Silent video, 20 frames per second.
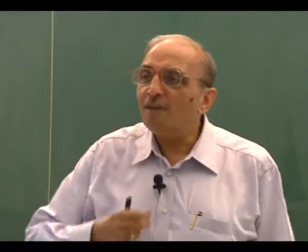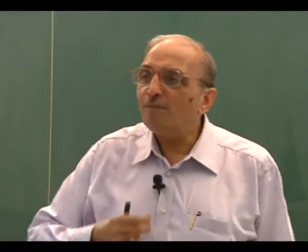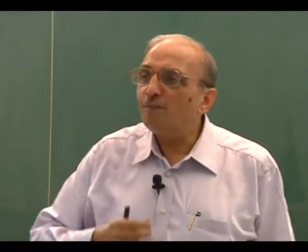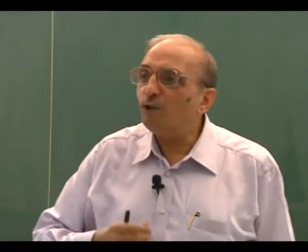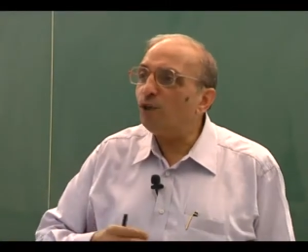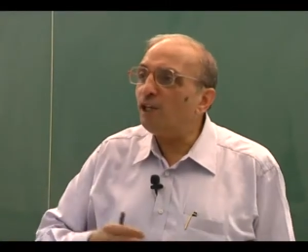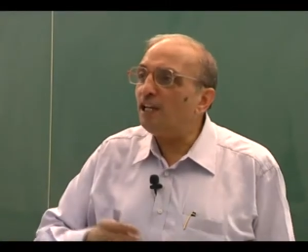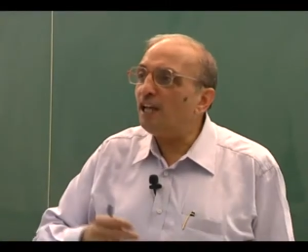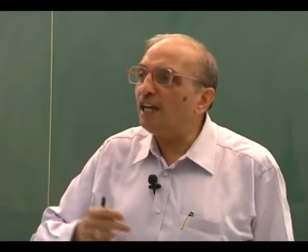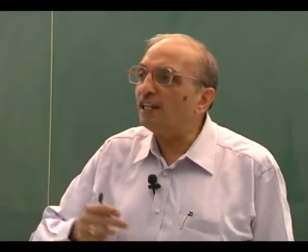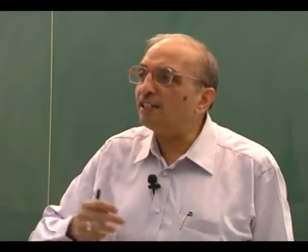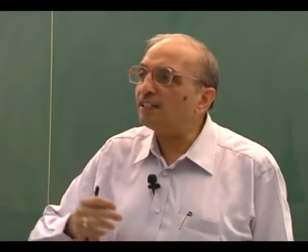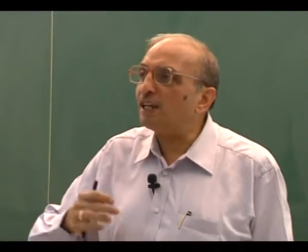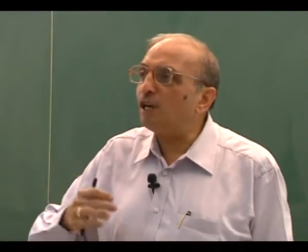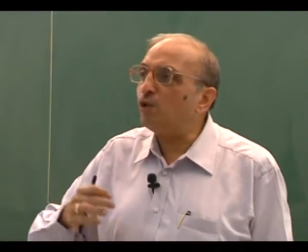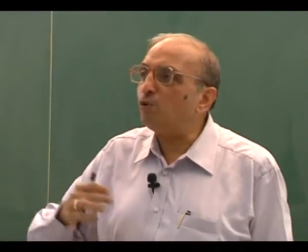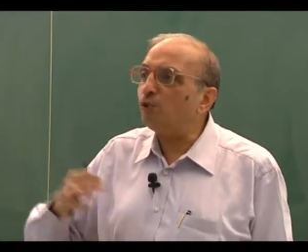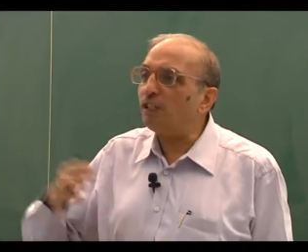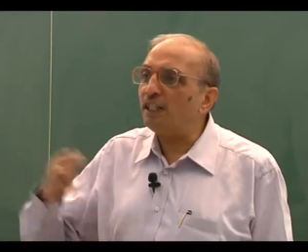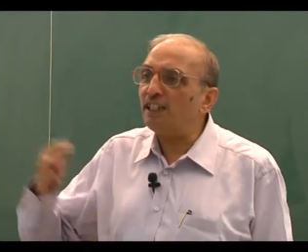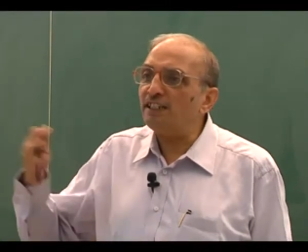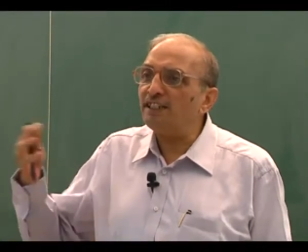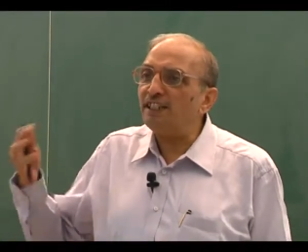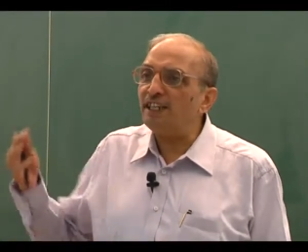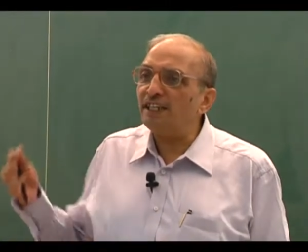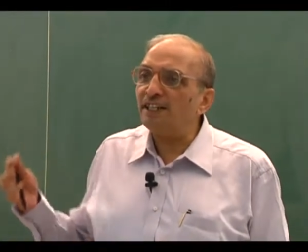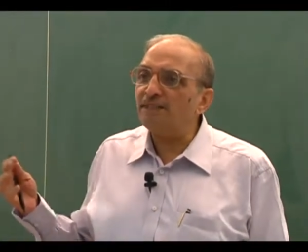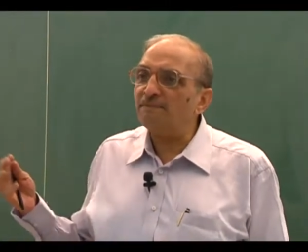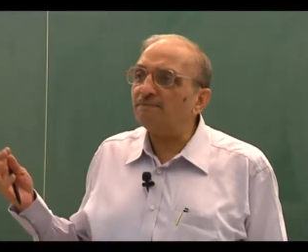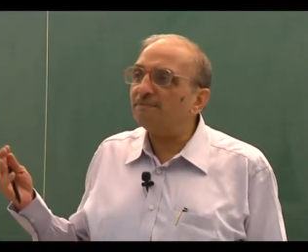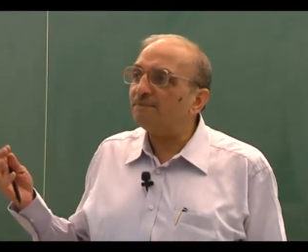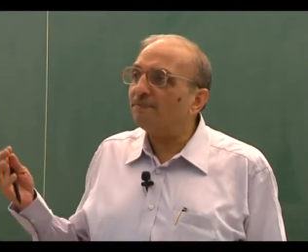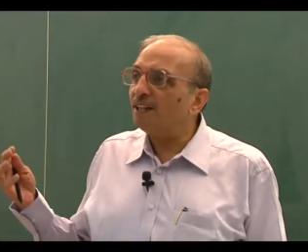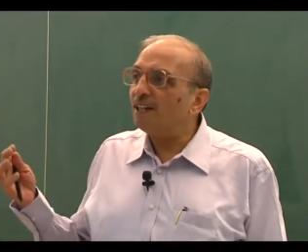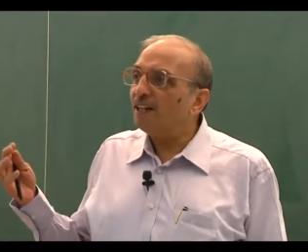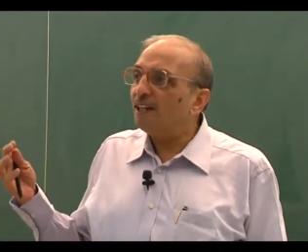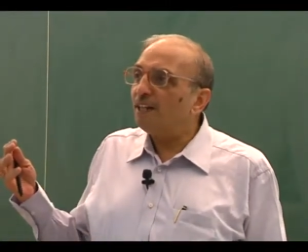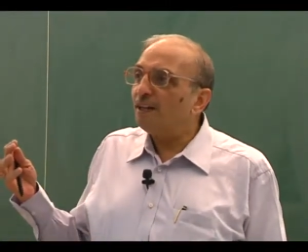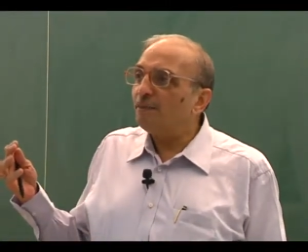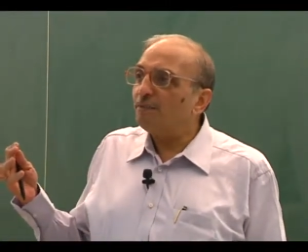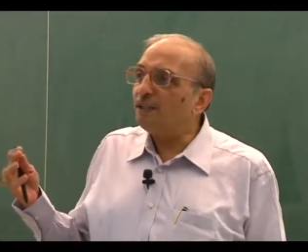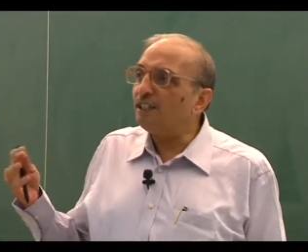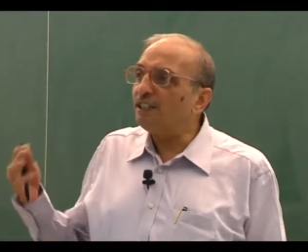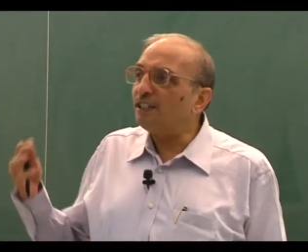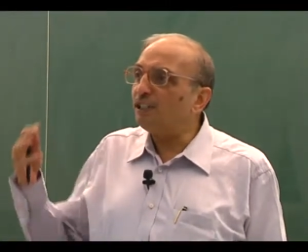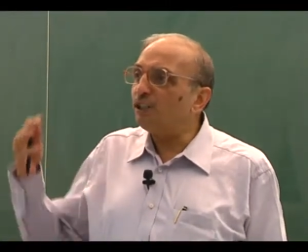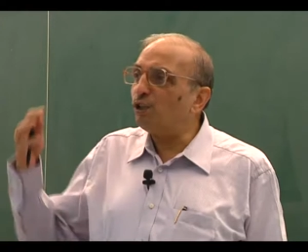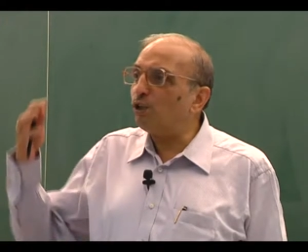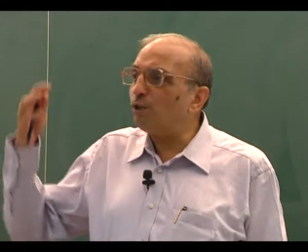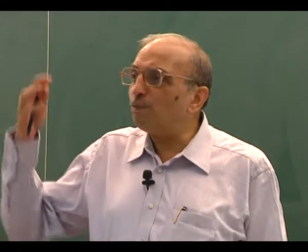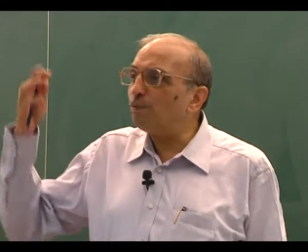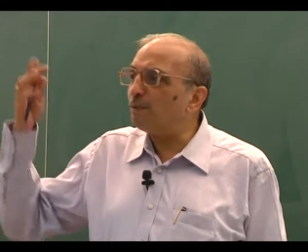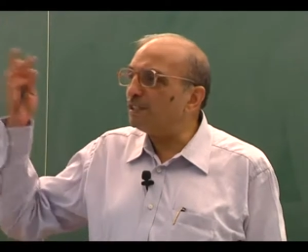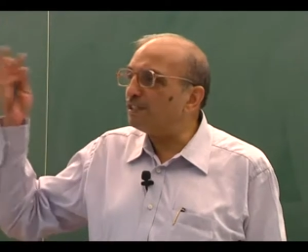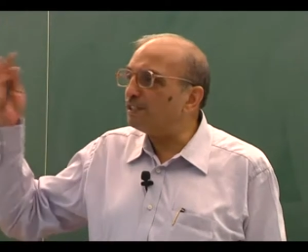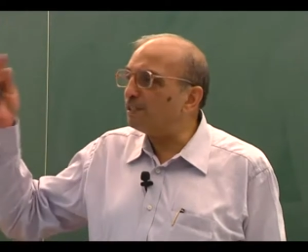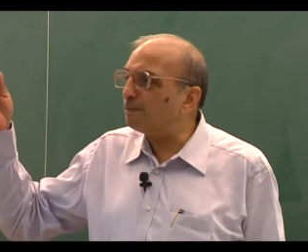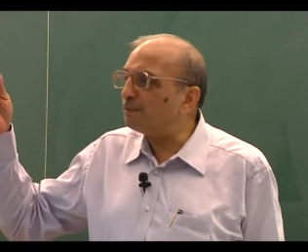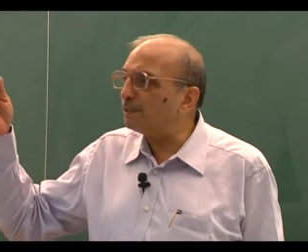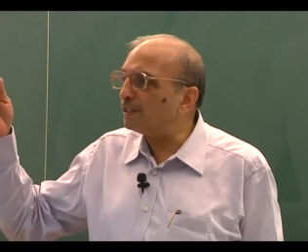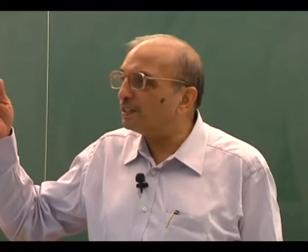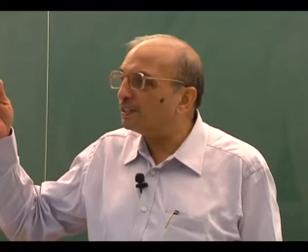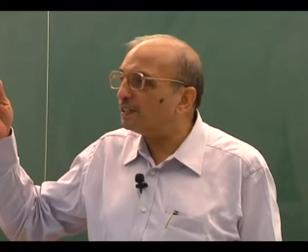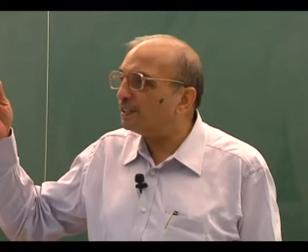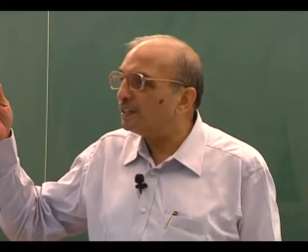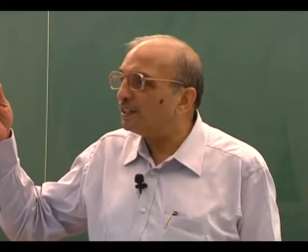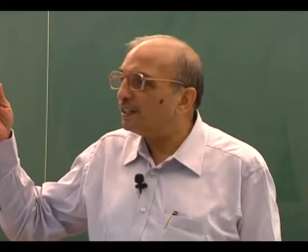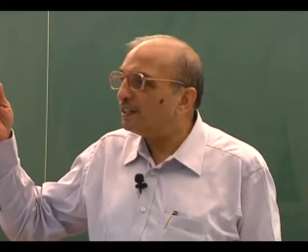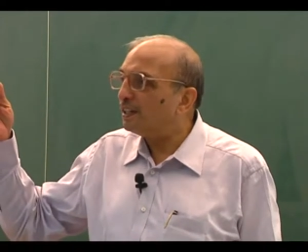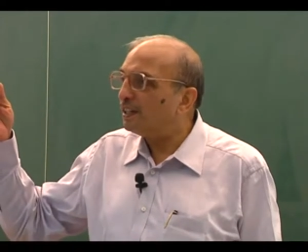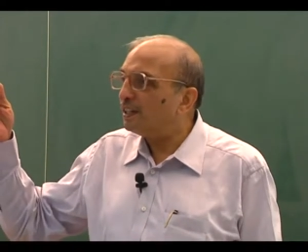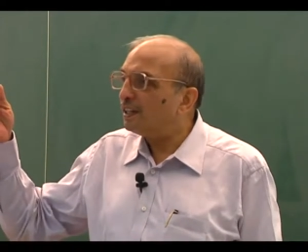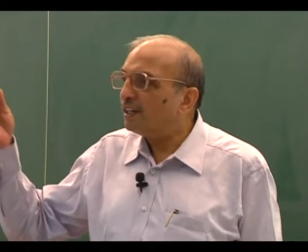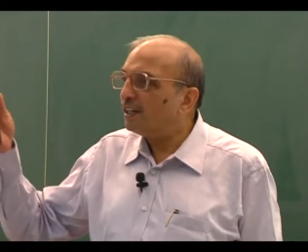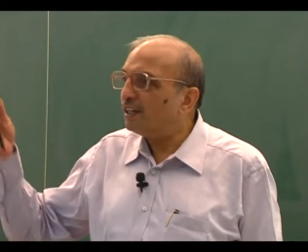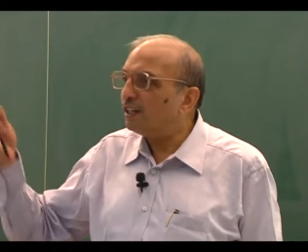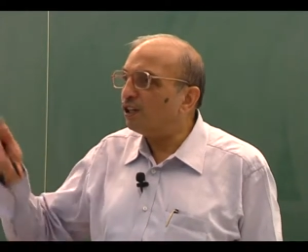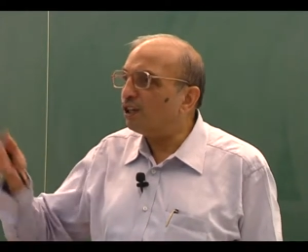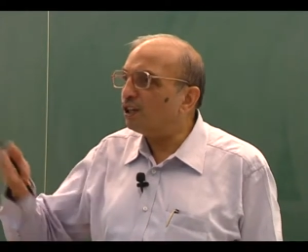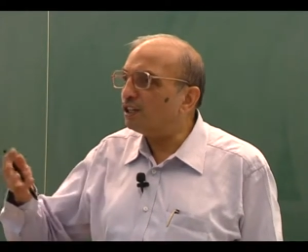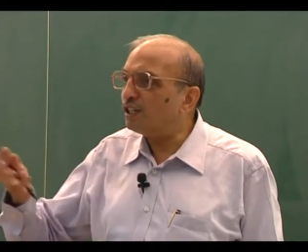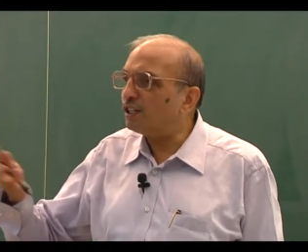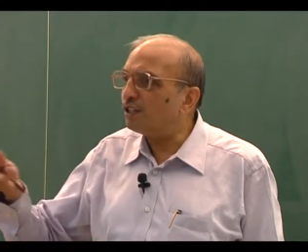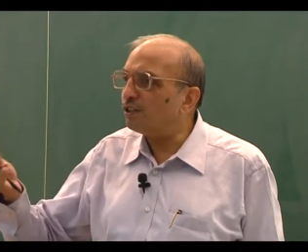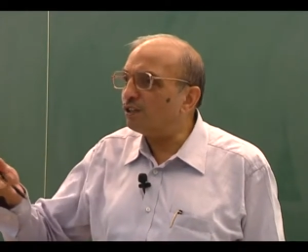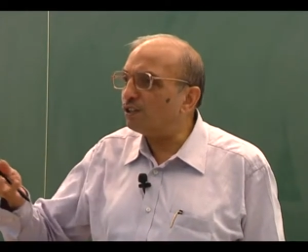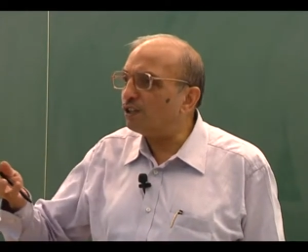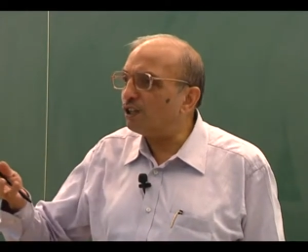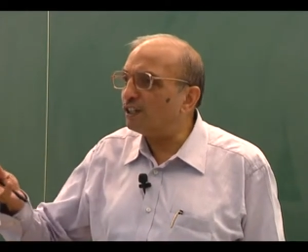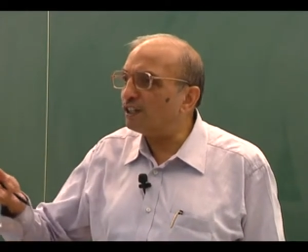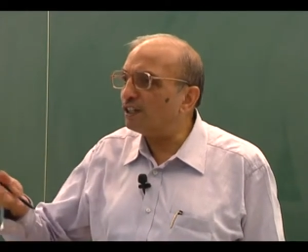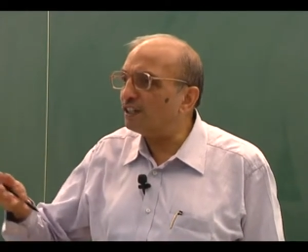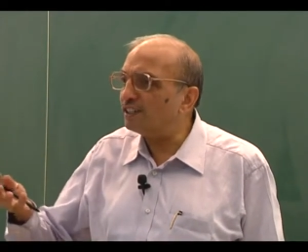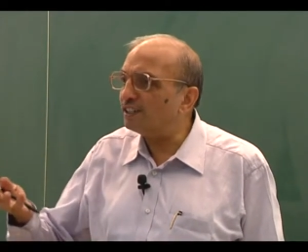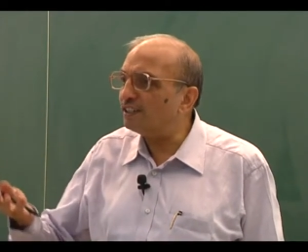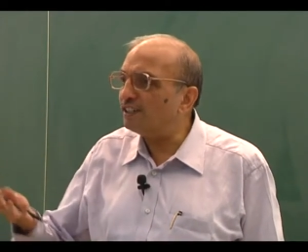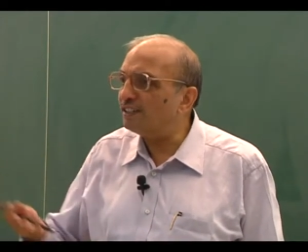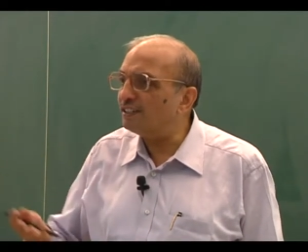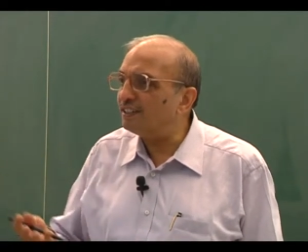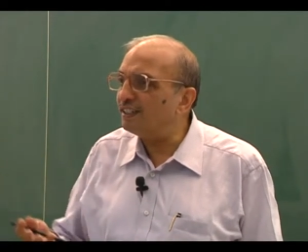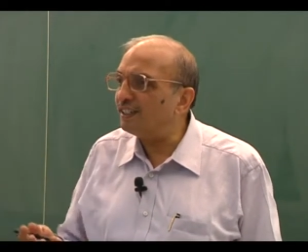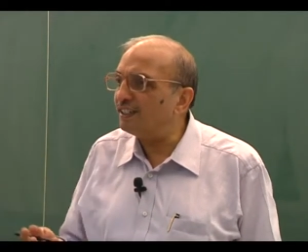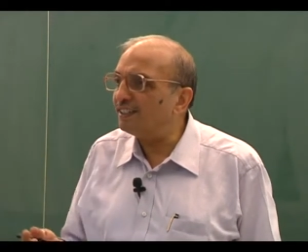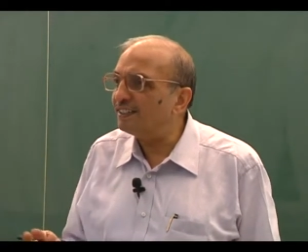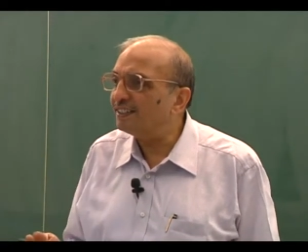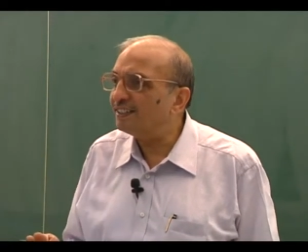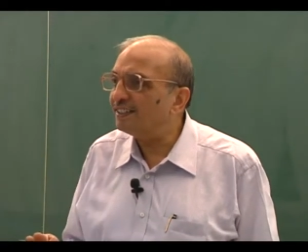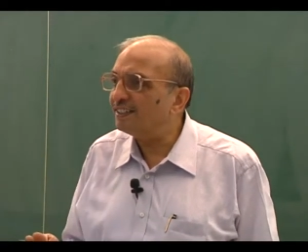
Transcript: Polya's counting theorem, pigeonhole principle. In logic, you have not heard these things?